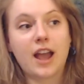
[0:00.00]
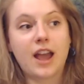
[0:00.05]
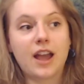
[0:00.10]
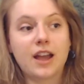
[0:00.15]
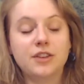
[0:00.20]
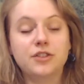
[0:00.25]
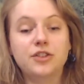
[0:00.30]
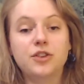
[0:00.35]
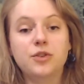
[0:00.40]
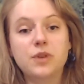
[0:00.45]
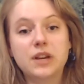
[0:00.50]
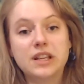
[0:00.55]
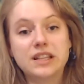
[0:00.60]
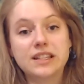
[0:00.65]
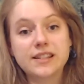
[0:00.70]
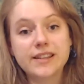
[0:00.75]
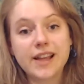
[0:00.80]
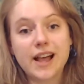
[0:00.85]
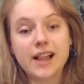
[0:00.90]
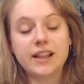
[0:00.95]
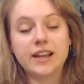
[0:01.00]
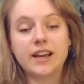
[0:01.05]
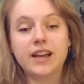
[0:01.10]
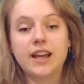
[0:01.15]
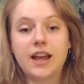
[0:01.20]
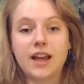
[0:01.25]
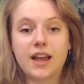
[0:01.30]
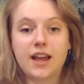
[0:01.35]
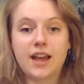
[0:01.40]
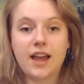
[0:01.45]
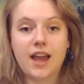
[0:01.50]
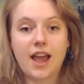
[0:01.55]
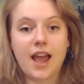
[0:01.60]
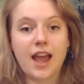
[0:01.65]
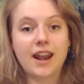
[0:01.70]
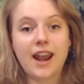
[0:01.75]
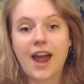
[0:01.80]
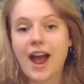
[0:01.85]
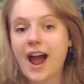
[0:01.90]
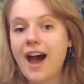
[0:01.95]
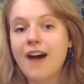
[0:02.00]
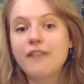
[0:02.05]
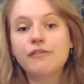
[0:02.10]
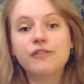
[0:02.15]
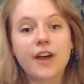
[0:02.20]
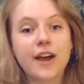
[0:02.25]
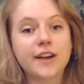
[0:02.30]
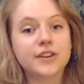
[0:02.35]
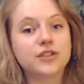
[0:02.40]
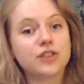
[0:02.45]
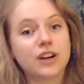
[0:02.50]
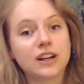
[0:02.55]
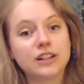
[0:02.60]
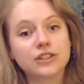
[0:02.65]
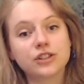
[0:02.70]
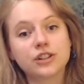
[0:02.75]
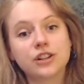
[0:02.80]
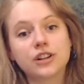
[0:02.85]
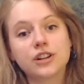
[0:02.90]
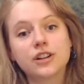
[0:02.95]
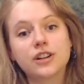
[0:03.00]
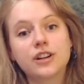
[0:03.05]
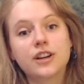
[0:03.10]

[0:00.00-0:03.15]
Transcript: and you can sell it and have that treasure.